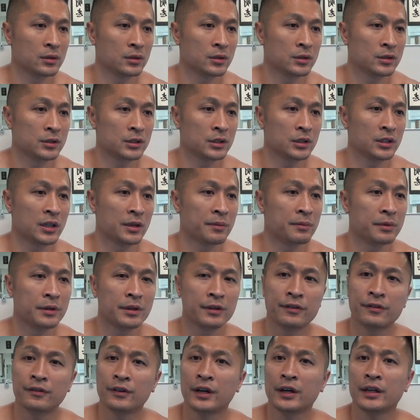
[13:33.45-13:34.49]
celebrity
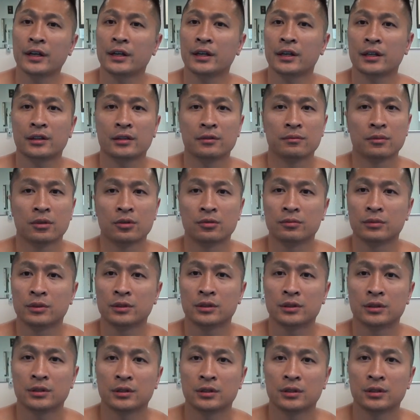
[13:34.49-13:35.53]
fighting at the
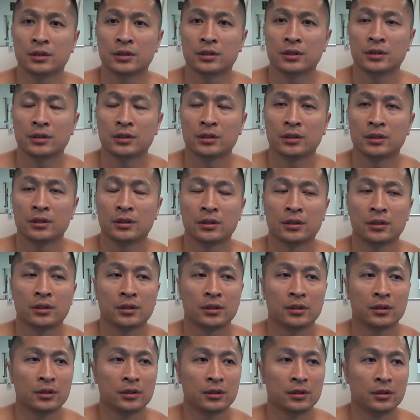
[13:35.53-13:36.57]
moment
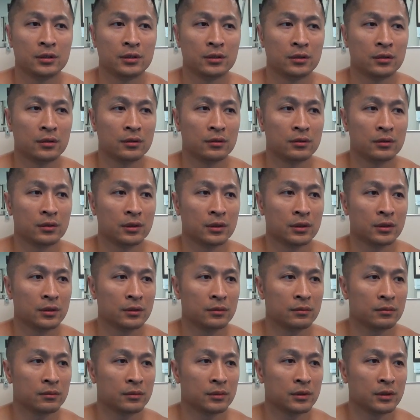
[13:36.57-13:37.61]
you know, um,
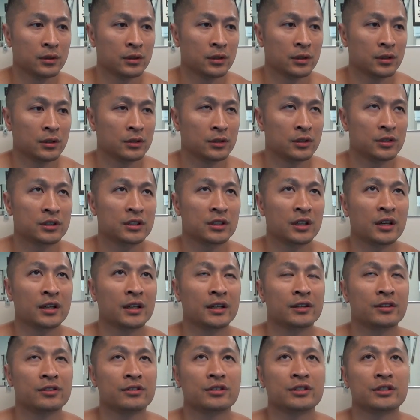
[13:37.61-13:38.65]
just kind of
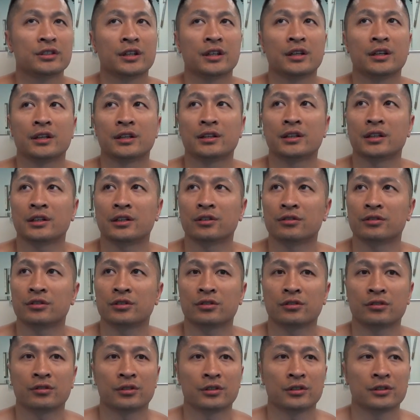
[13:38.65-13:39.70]
like they're saying, I think it was
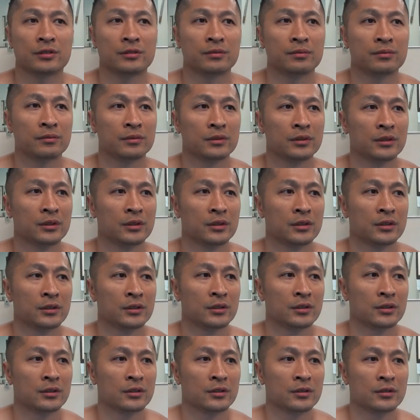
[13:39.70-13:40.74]
Chris,
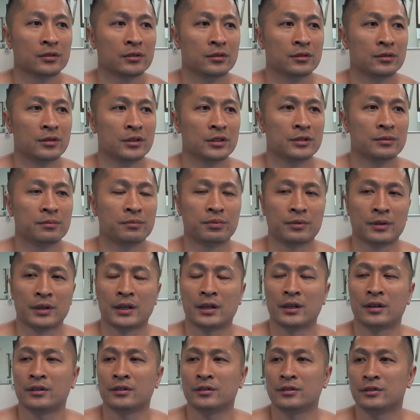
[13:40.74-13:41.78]
Chris
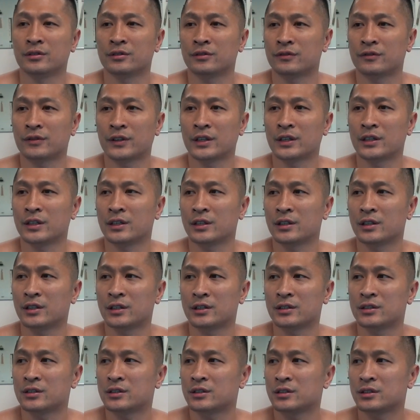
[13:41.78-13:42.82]
Brown fighting
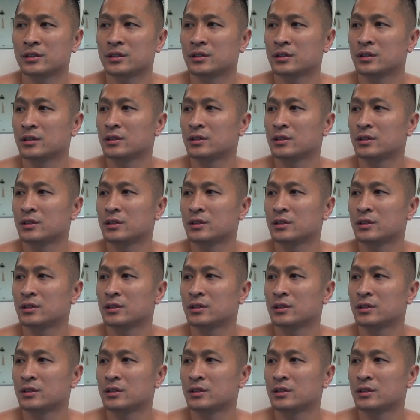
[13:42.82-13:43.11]
against